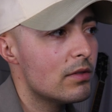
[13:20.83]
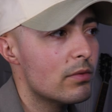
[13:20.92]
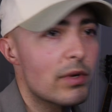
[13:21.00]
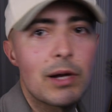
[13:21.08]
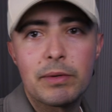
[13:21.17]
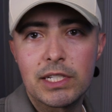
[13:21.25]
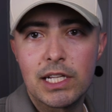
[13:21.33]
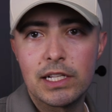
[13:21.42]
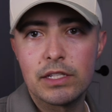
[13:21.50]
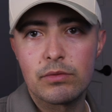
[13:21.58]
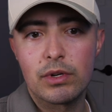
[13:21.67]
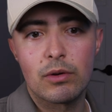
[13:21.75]
Rob
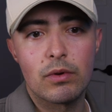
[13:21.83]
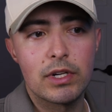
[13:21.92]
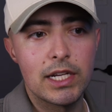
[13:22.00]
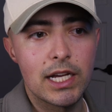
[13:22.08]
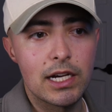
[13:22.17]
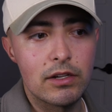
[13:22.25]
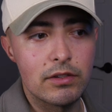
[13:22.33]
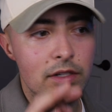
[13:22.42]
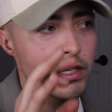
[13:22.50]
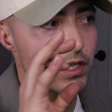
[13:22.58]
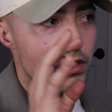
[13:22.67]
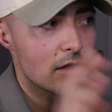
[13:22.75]
McNelley's rig rundown,
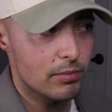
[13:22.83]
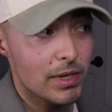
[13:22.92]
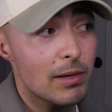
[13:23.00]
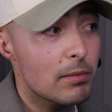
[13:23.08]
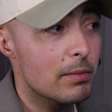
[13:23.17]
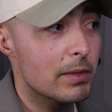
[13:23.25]
you probably